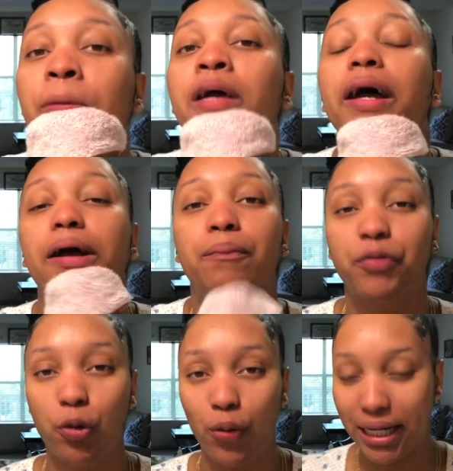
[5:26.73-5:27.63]
Okay,
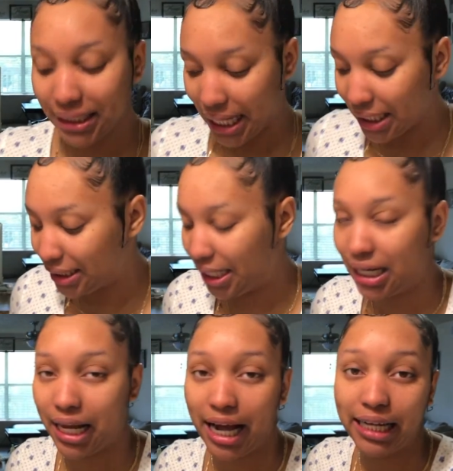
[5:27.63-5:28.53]
once that's
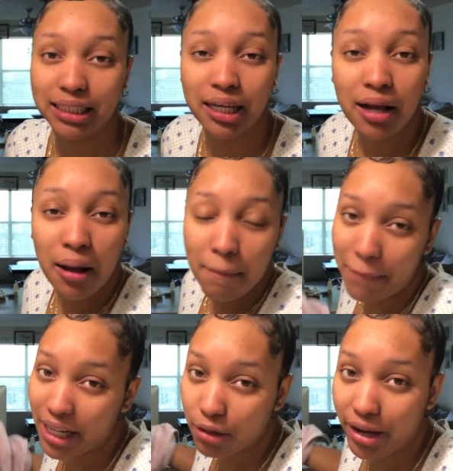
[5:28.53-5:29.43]
done, guys,
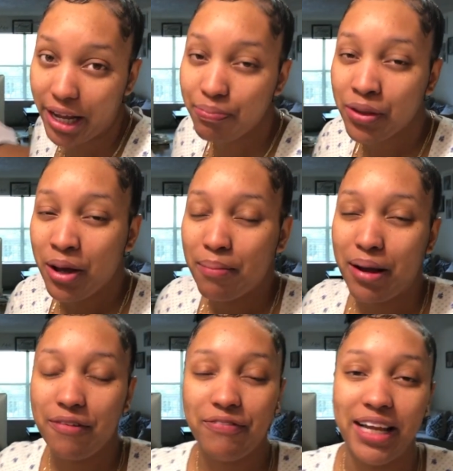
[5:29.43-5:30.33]
by the way,
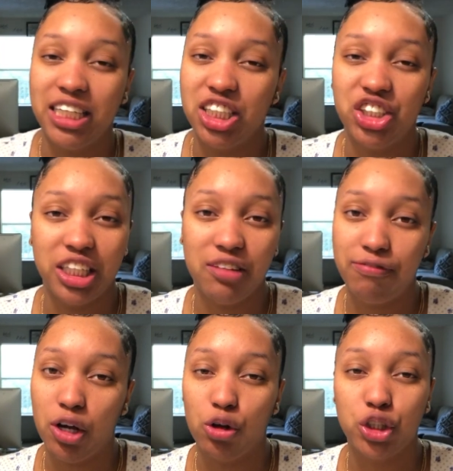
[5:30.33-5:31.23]
my face just
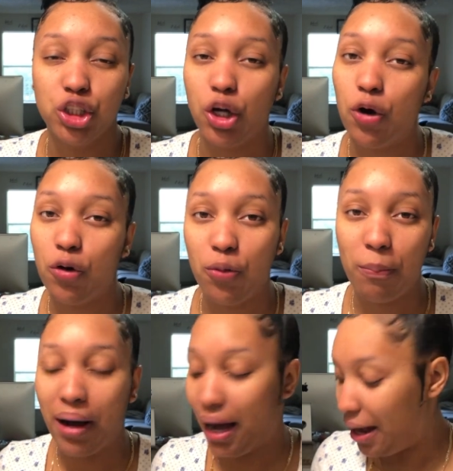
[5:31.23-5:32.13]
feels so
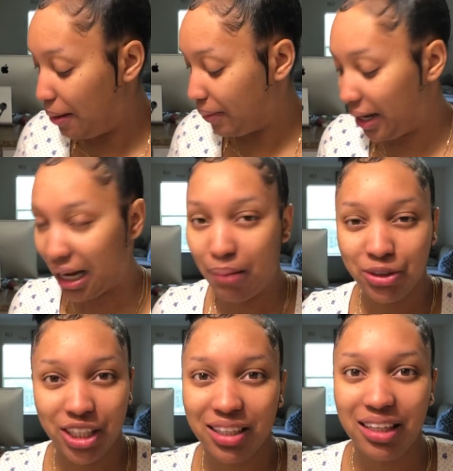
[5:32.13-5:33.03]
bomb. Like, I'm
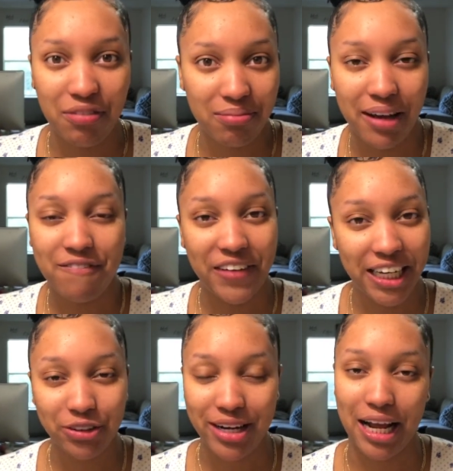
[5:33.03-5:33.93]
just loving my
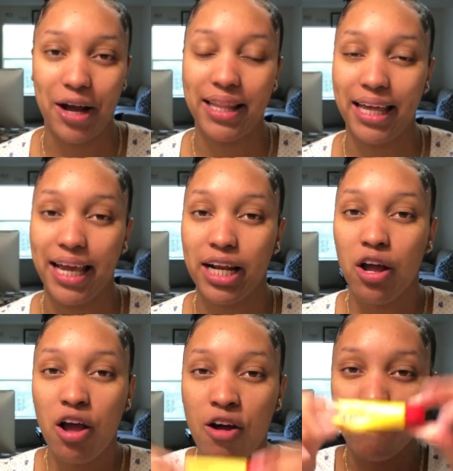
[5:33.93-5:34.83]
face right now. And then
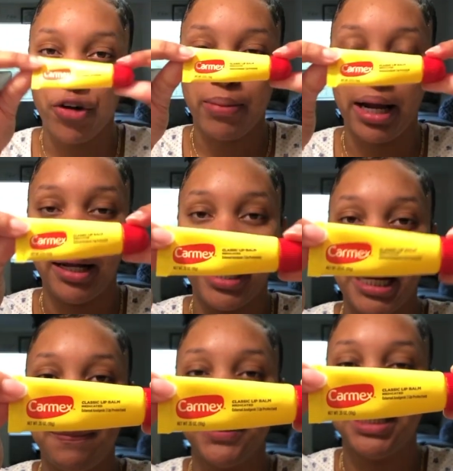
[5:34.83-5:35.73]
for my
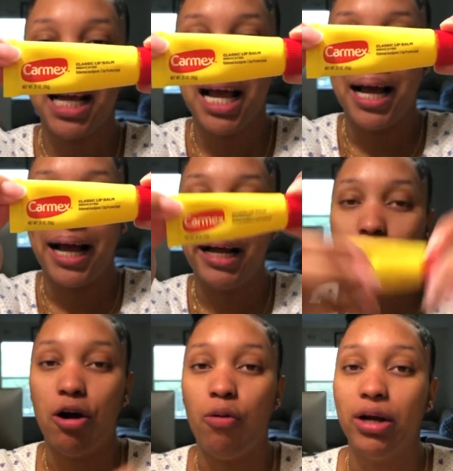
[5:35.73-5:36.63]
lips, I
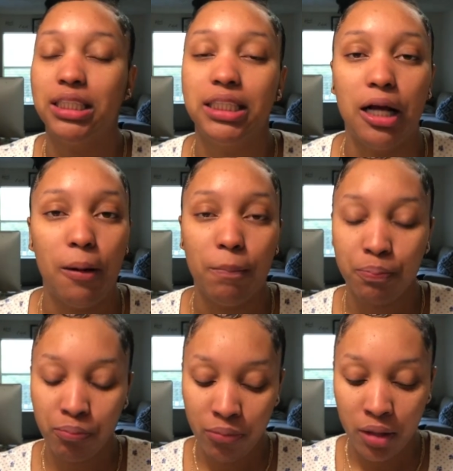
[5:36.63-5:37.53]
go in with some